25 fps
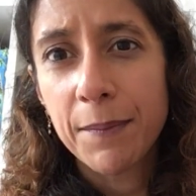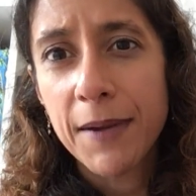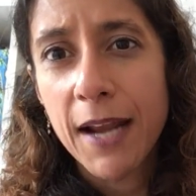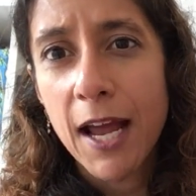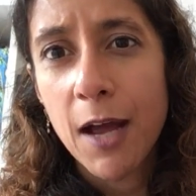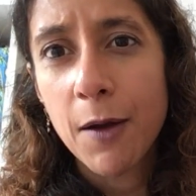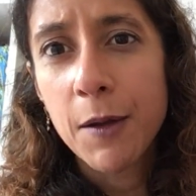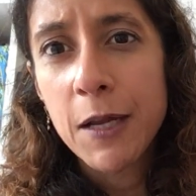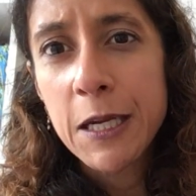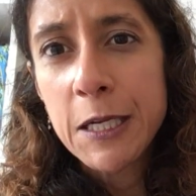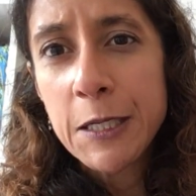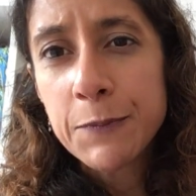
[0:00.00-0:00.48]

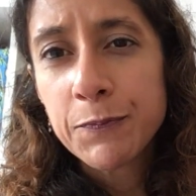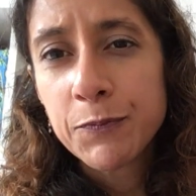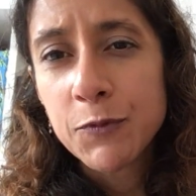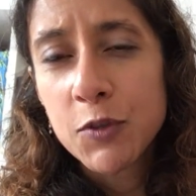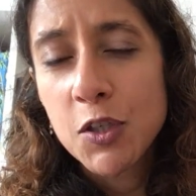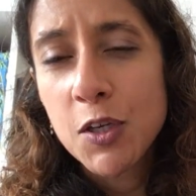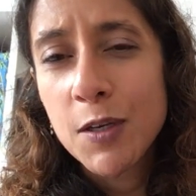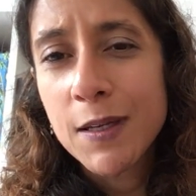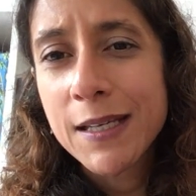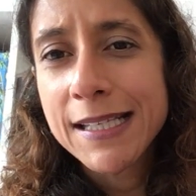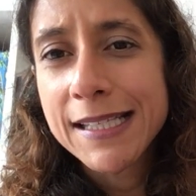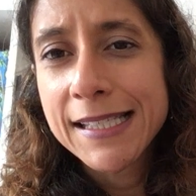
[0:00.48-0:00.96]
Now,
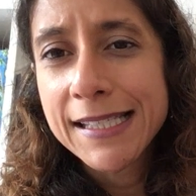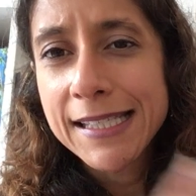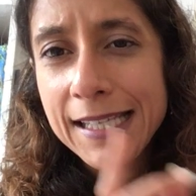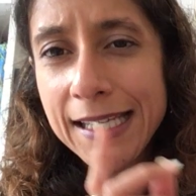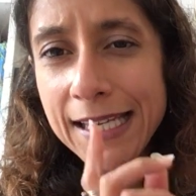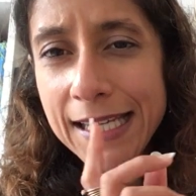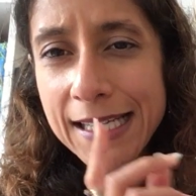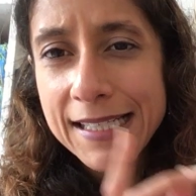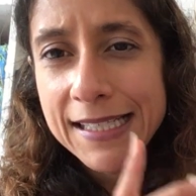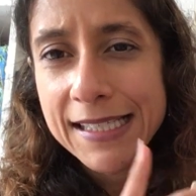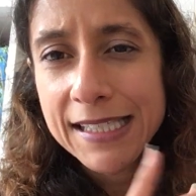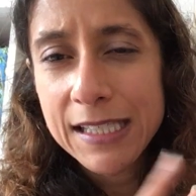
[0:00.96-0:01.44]
you can
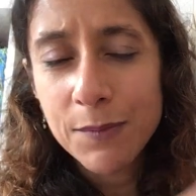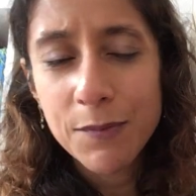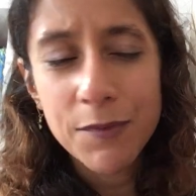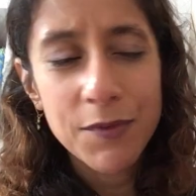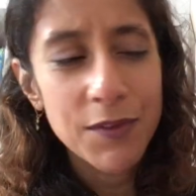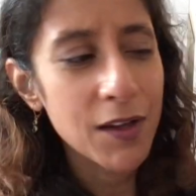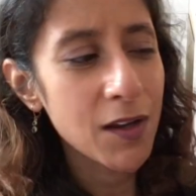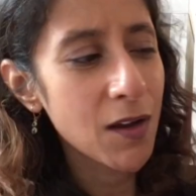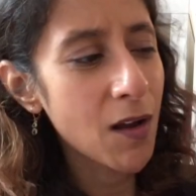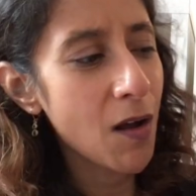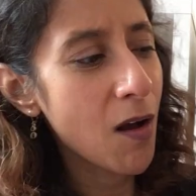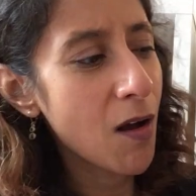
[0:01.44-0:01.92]
see in some of
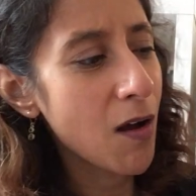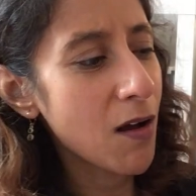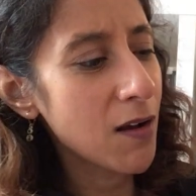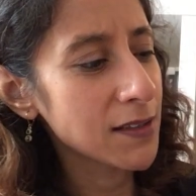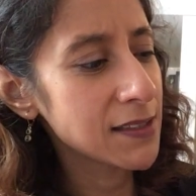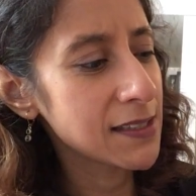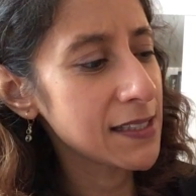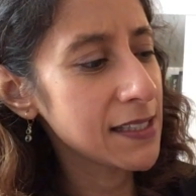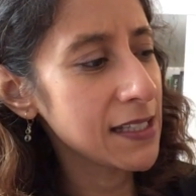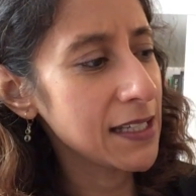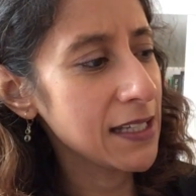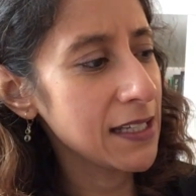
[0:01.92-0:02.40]
the
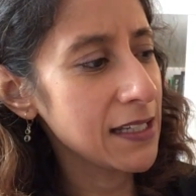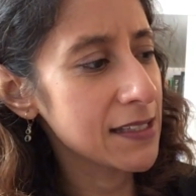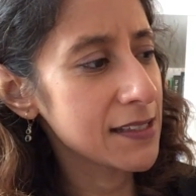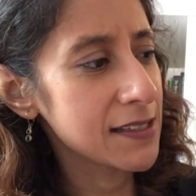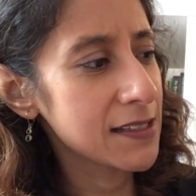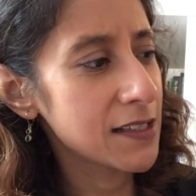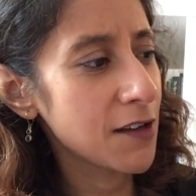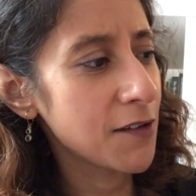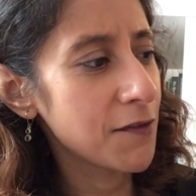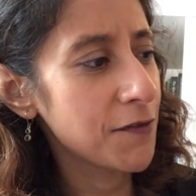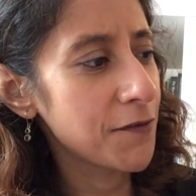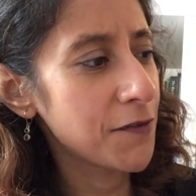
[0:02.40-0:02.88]
cards here,
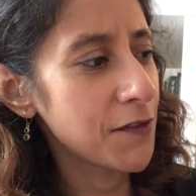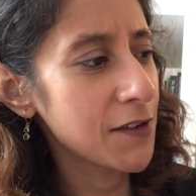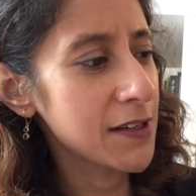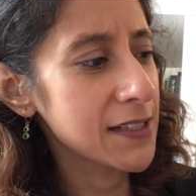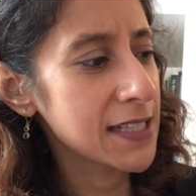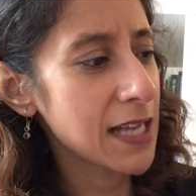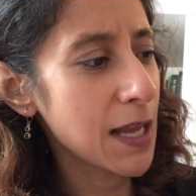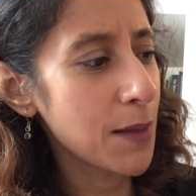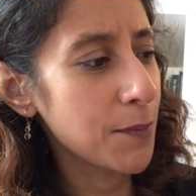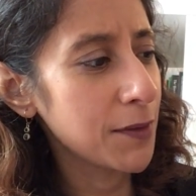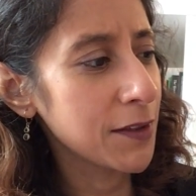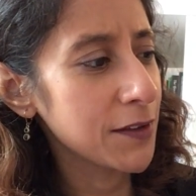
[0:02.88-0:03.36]
so for
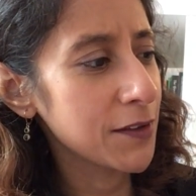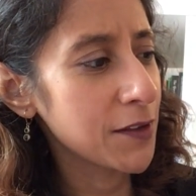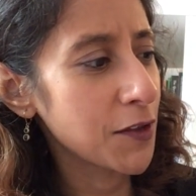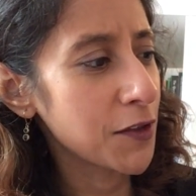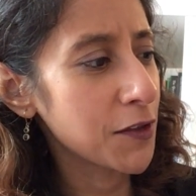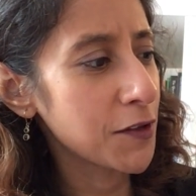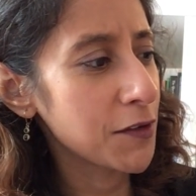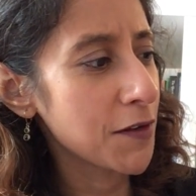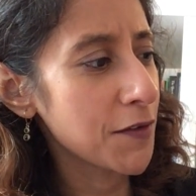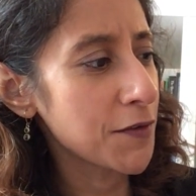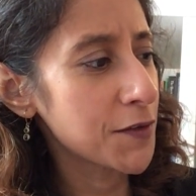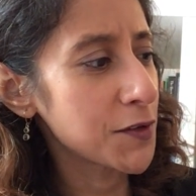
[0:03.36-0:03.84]
example in the
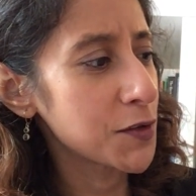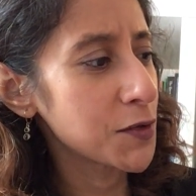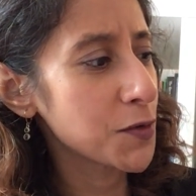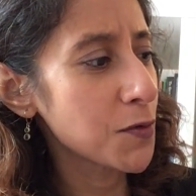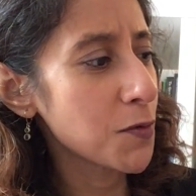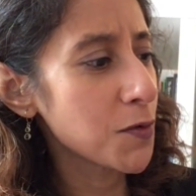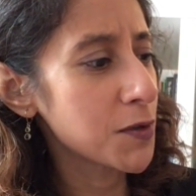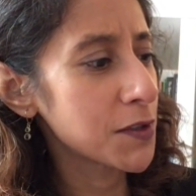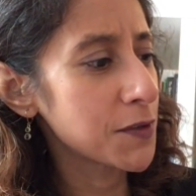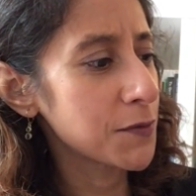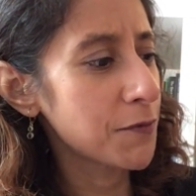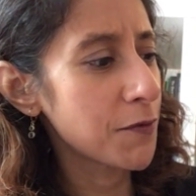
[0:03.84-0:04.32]
Three of
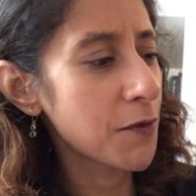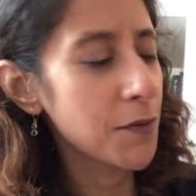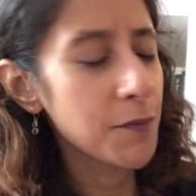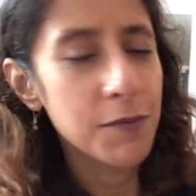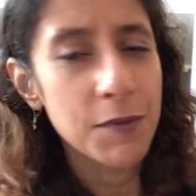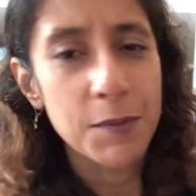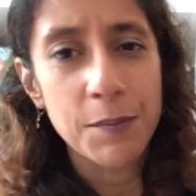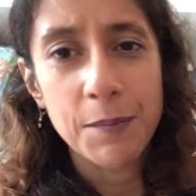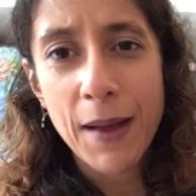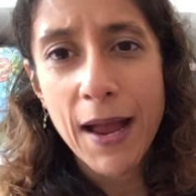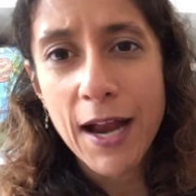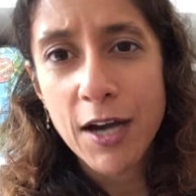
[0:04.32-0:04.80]
Swords from
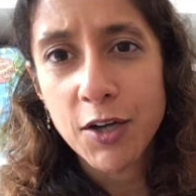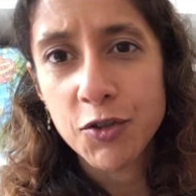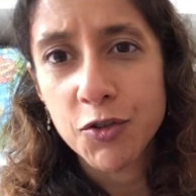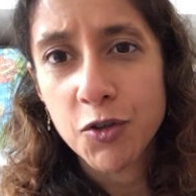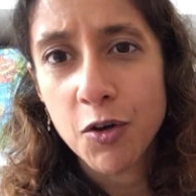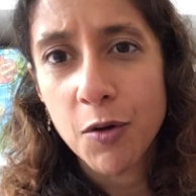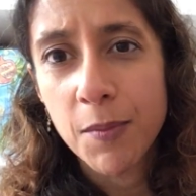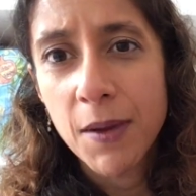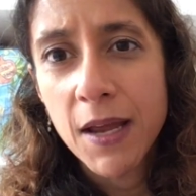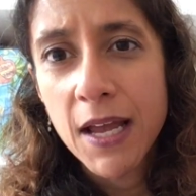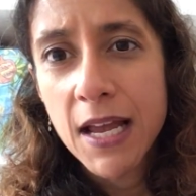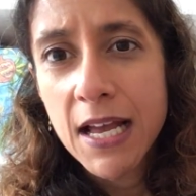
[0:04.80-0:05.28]
the
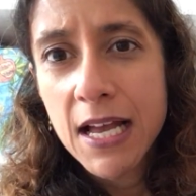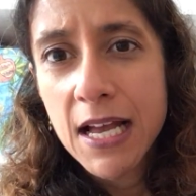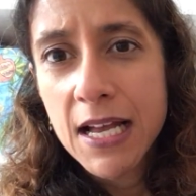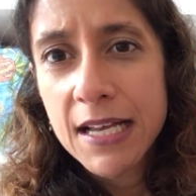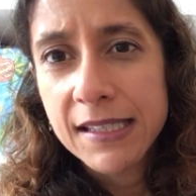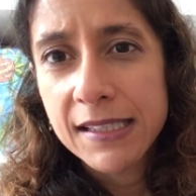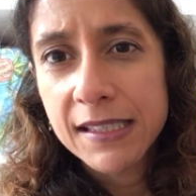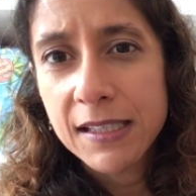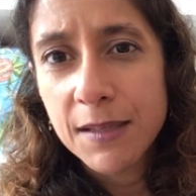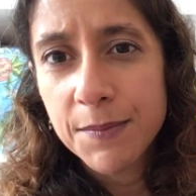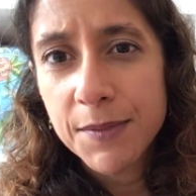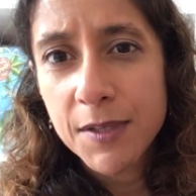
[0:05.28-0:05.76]
backdrop,
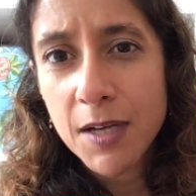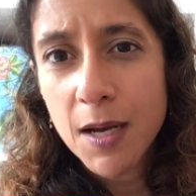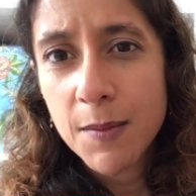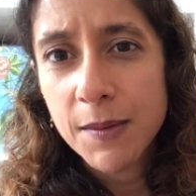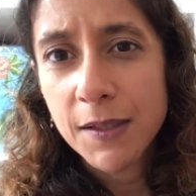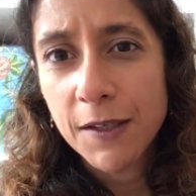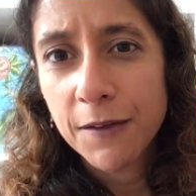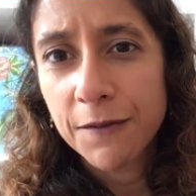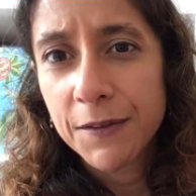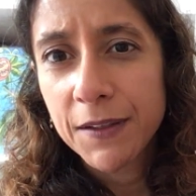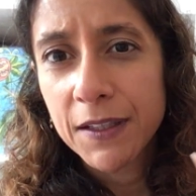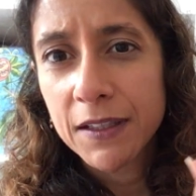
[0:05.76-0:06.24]
sometimes
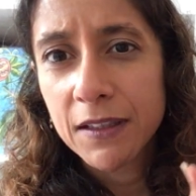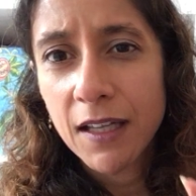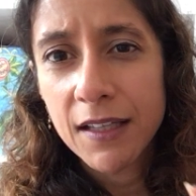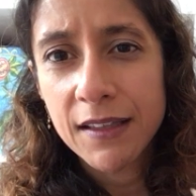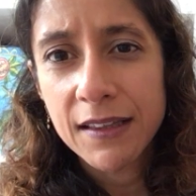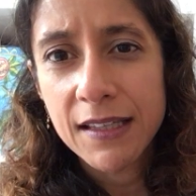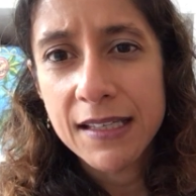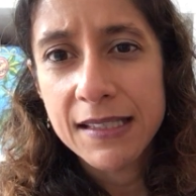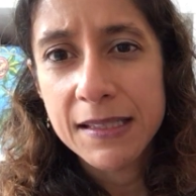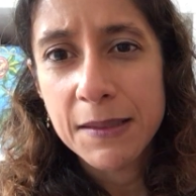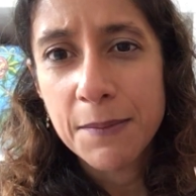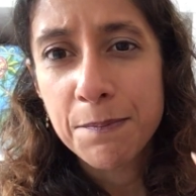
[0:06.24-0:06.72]
I feel like
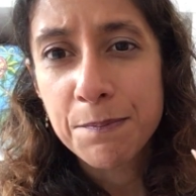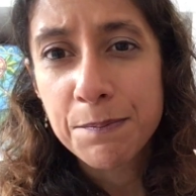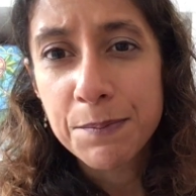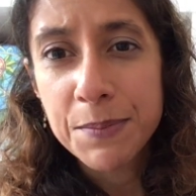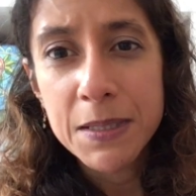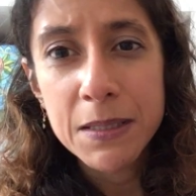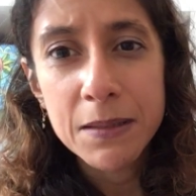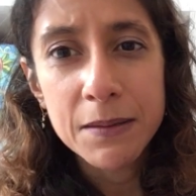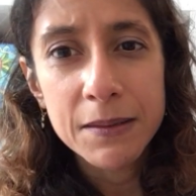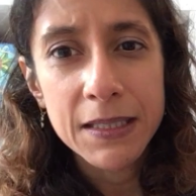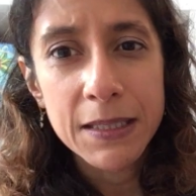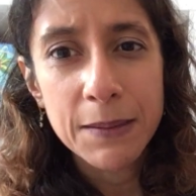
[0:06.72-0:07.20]
there's a
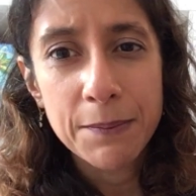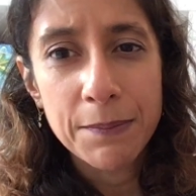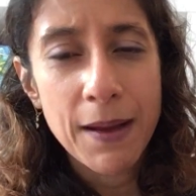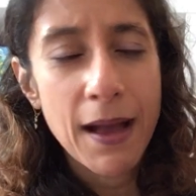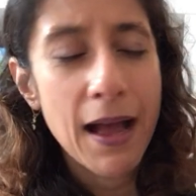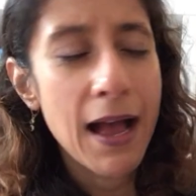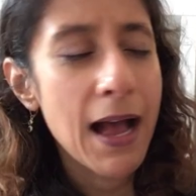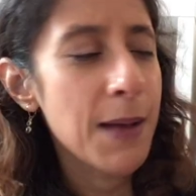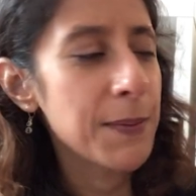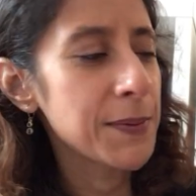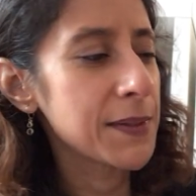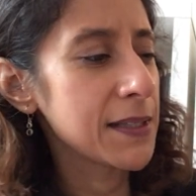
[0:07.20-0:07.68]
building
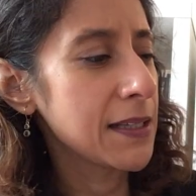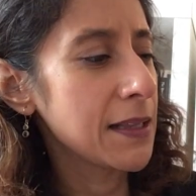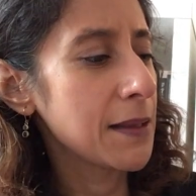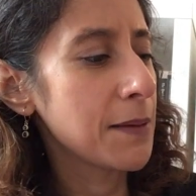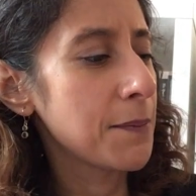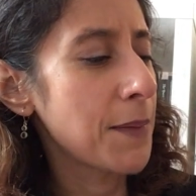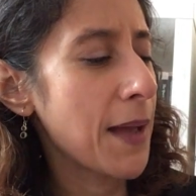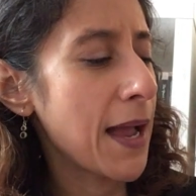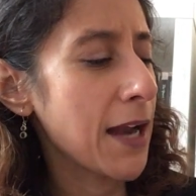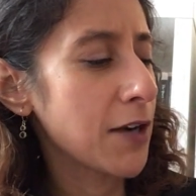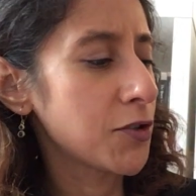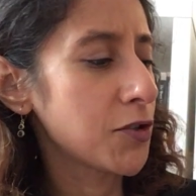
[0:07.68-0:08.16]
perhaps in the
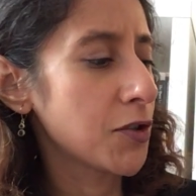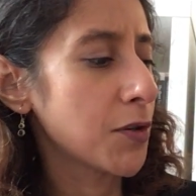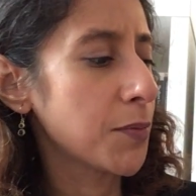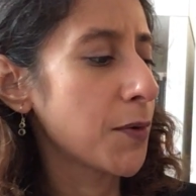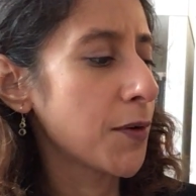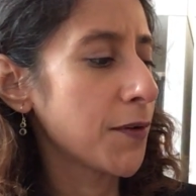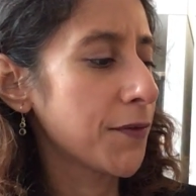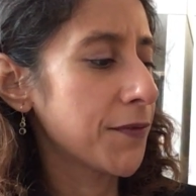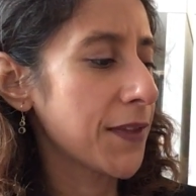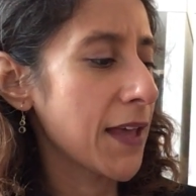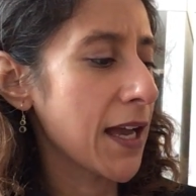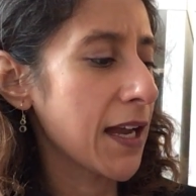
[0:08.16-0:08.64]
backdrop
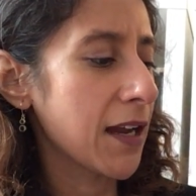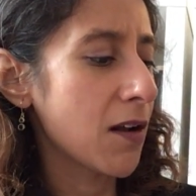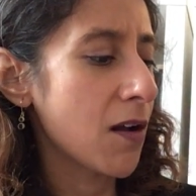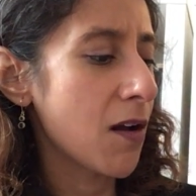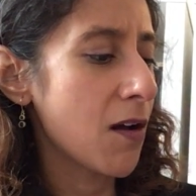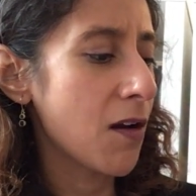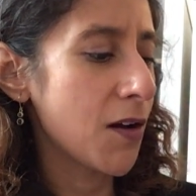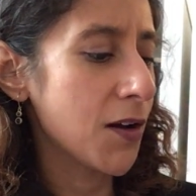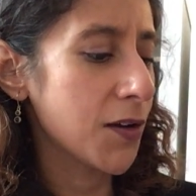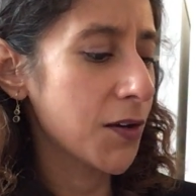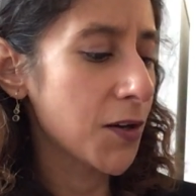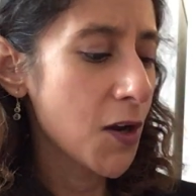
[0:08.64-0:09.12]
of that
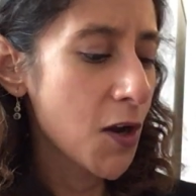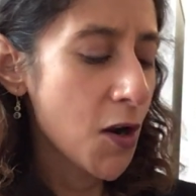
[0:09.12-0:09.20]
card.